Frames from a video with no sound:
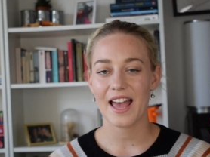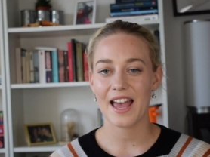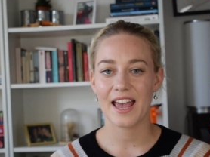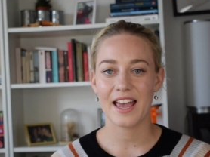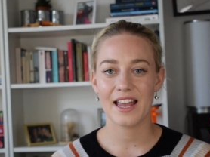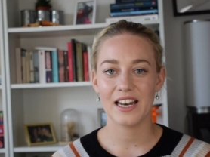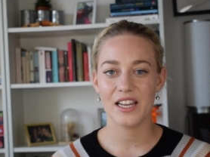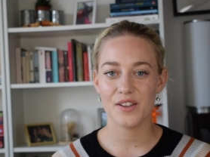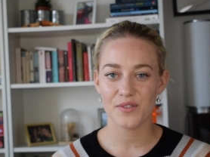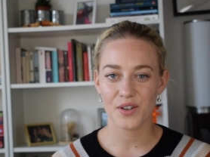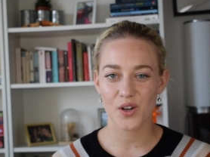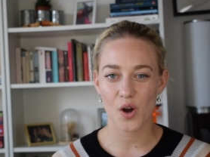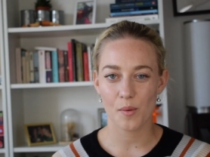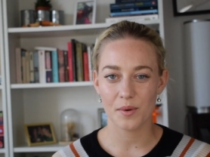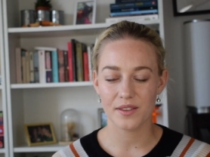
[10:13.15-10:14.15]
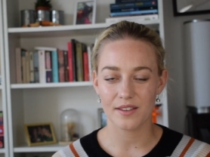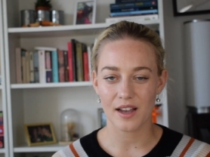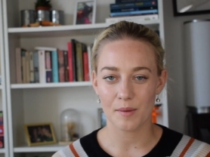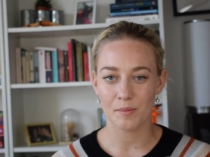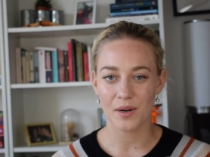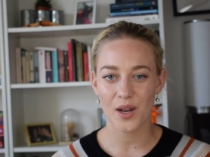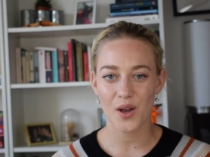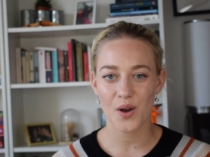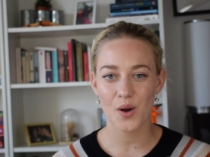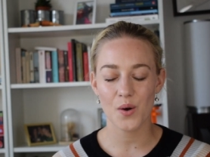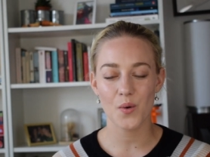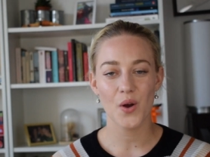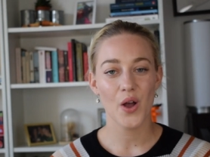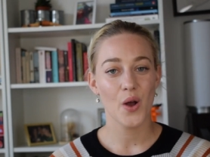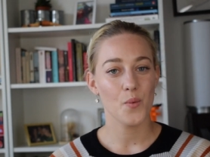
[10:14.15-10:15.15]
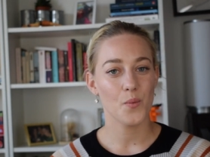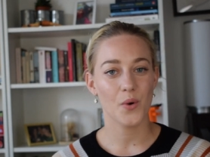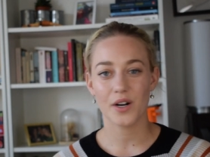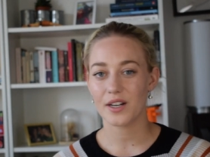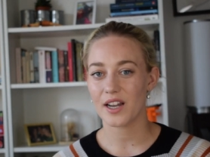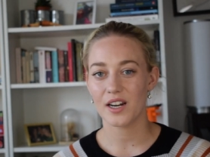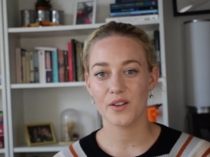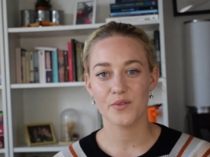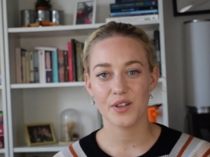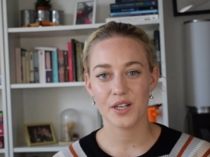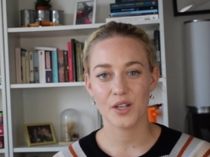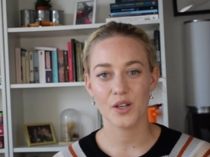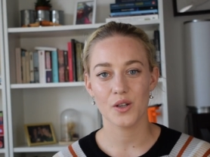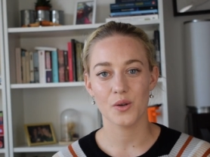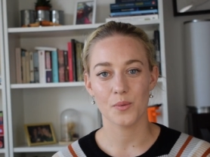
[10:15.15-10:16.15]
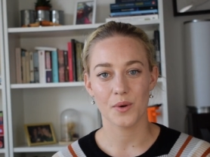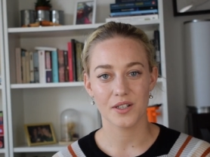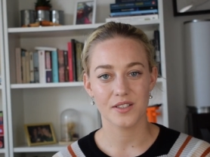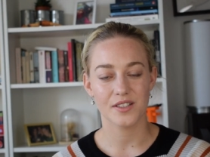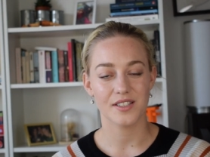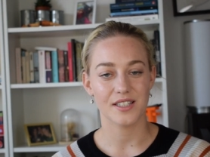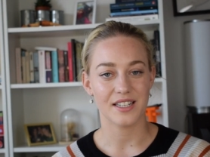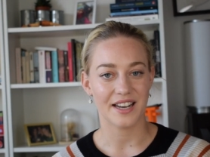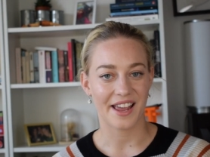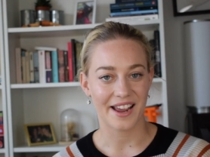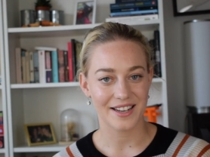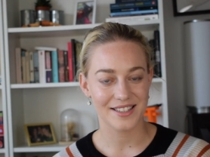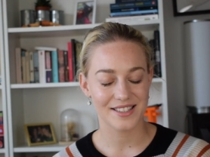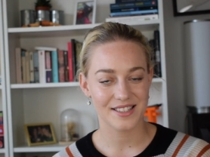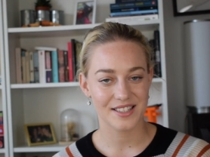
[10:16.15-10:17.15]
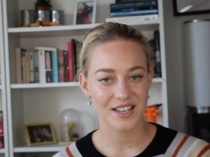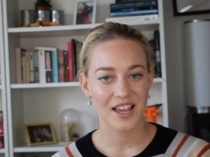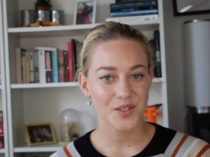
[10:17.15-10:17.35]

and leave a comment down below what kind of video you want to see next.